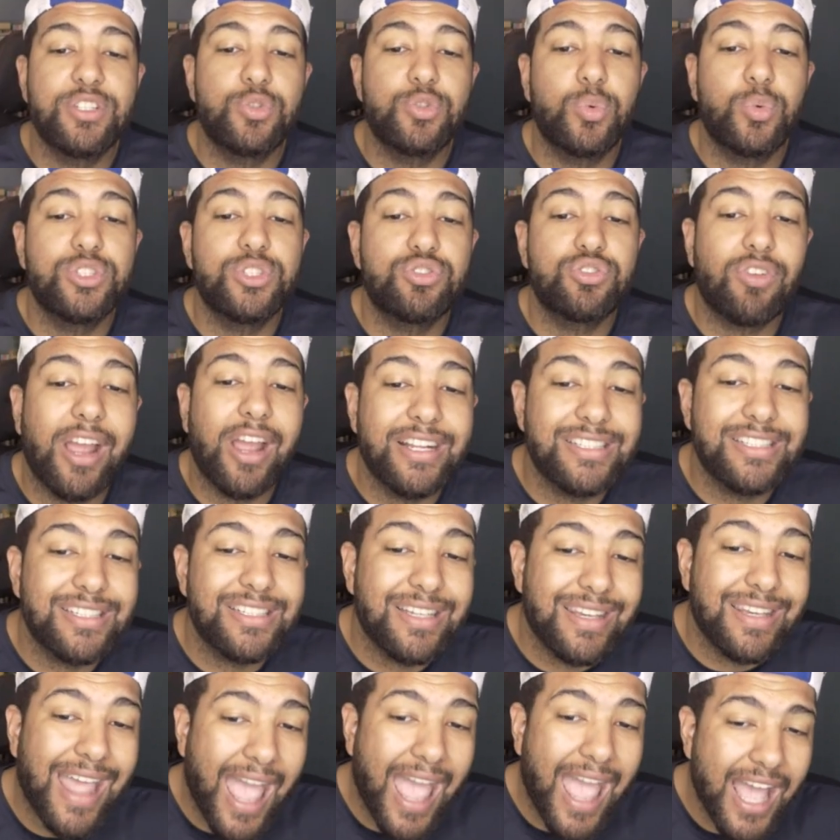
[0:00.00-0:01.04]
which ranked
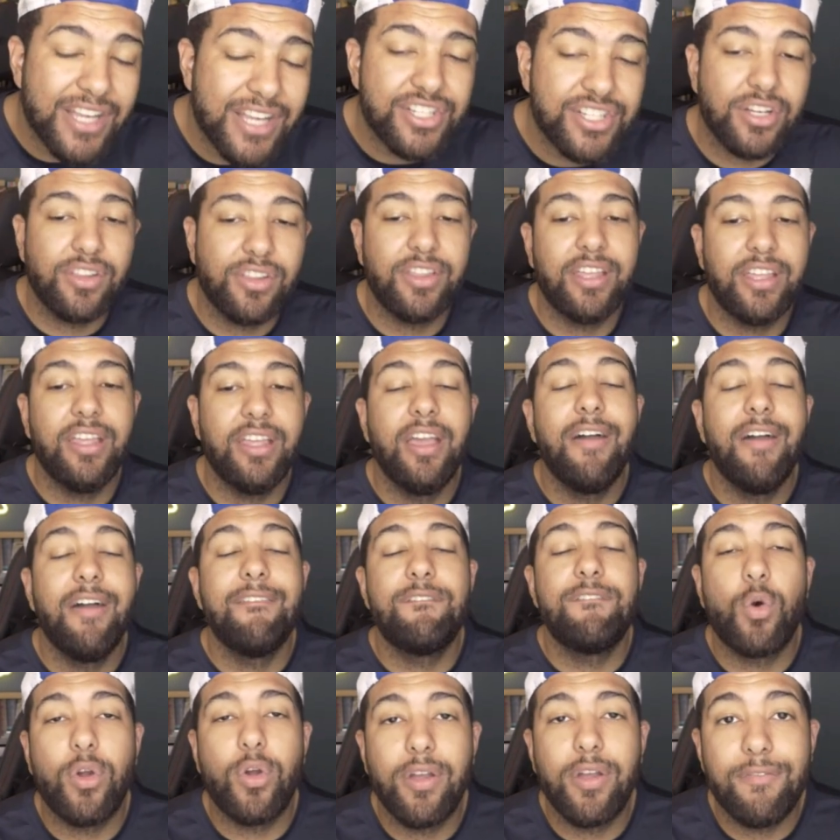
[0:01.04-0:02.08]
nationally
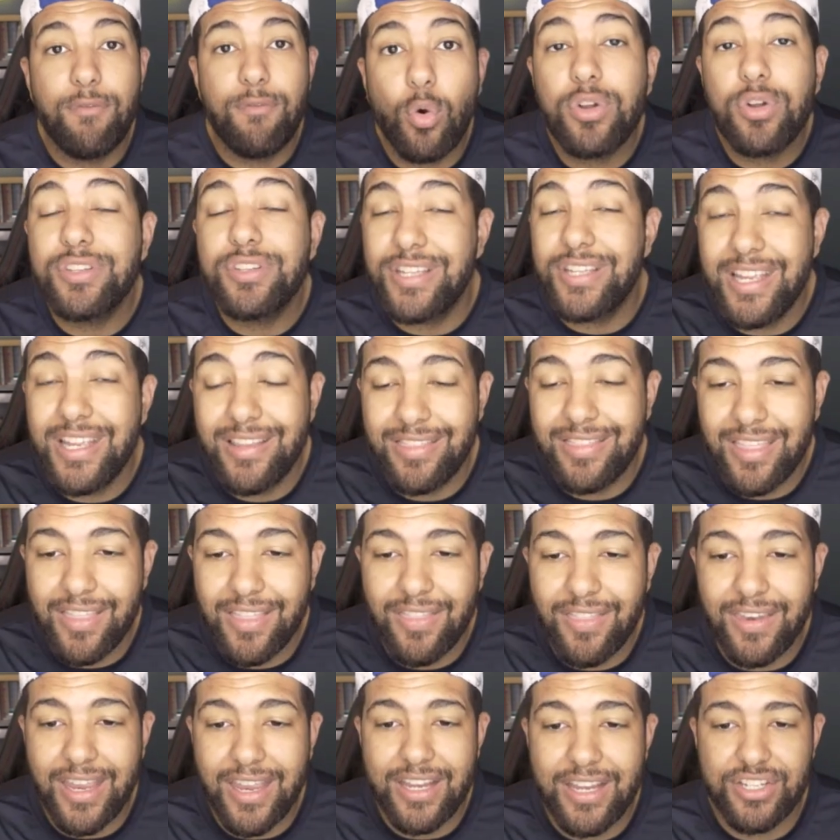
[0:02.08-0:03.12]
14th in
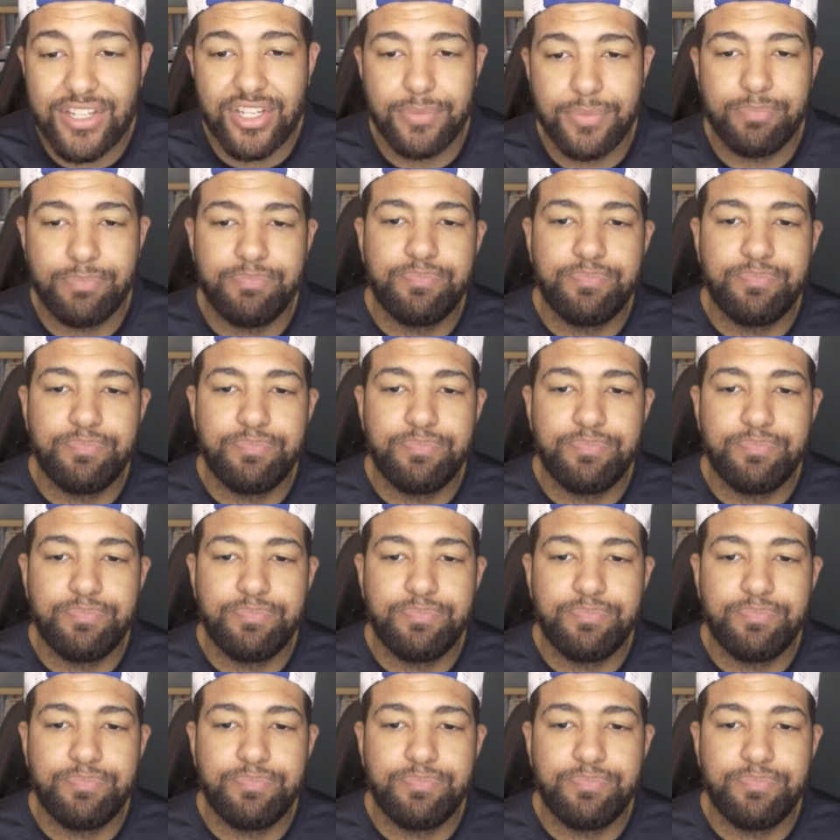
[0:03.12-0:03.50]
the nation.